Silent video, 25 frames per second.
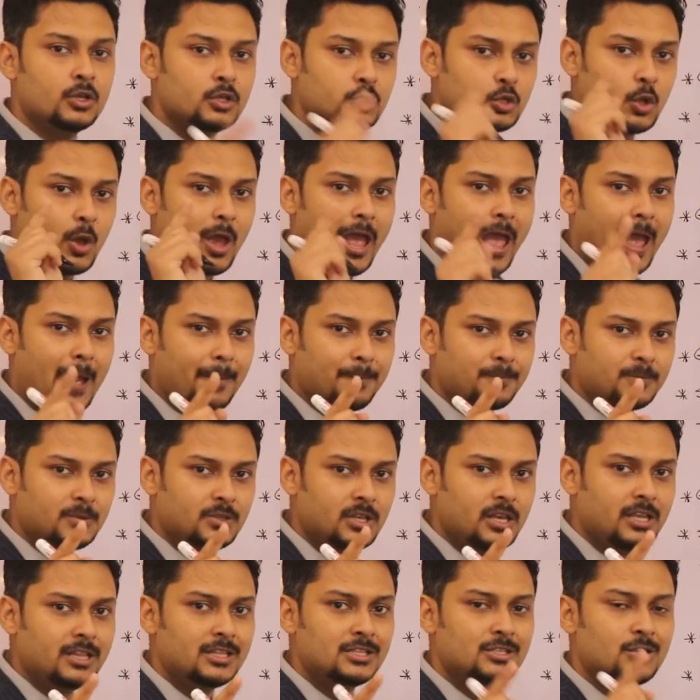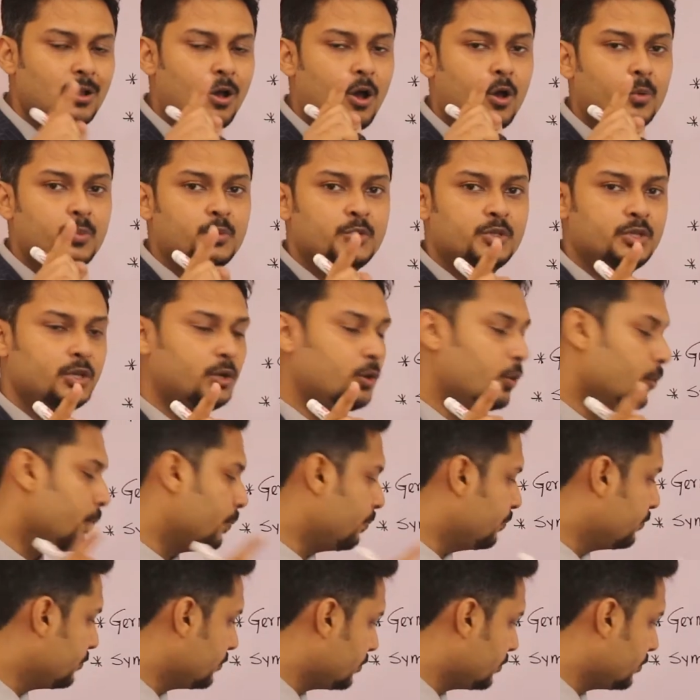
So absence of coelom,